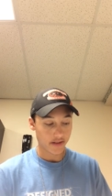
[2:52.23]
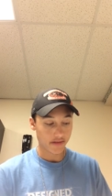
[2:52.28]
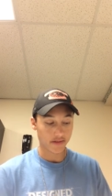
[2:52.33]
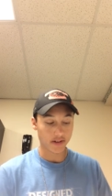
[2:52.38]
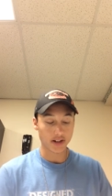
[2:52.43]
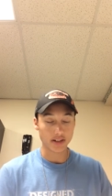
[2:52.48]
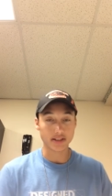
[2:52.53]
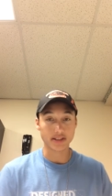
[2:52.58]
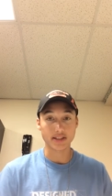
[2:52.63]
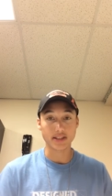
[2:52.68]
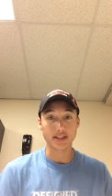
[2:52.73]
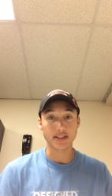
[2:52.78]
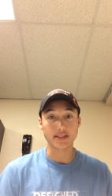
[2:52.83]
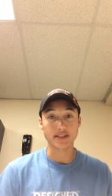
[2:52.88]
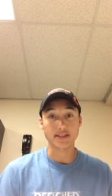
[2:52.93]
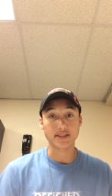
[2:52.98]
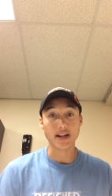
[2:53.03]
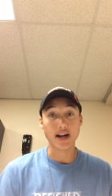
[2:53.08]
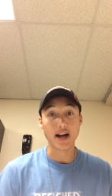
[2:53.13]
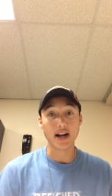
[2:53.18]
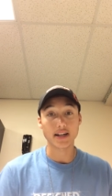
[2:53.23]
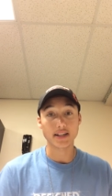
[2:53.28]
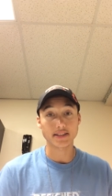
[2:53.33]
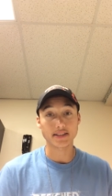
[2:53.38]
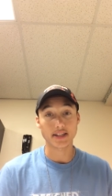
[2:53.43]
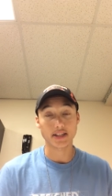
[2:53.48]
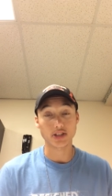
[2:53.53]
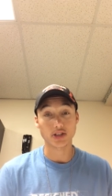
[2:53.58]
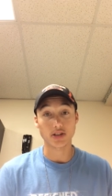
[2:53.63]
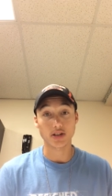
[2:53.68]
versus
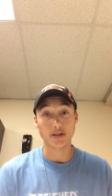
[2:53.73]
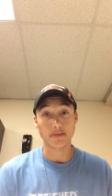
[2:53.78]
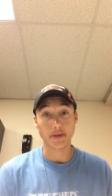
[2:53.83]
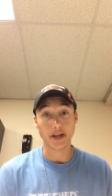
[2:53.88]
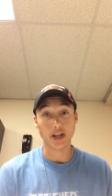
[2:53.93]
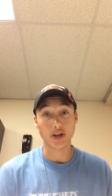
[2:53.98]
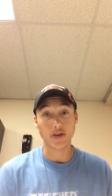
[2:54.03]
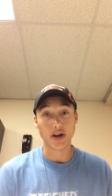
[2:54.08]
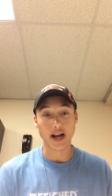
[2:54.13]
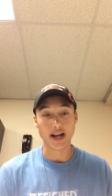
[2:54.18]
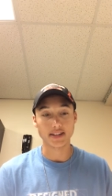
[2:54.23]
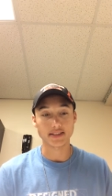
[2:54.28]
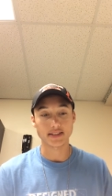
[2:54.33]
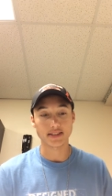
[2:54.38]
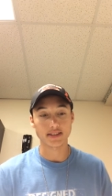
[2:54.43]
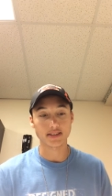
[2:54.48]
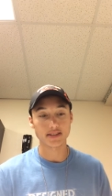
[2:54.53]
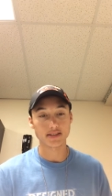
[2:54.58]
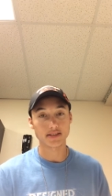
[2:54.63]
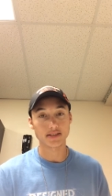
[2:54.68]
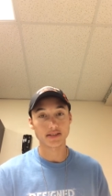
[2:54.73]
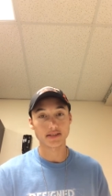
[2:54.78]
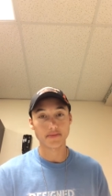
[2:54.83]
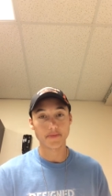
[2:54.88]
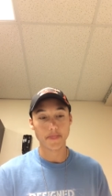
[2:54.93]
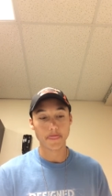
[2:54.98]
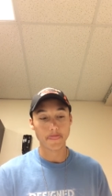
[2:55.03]
non-essential amino acids.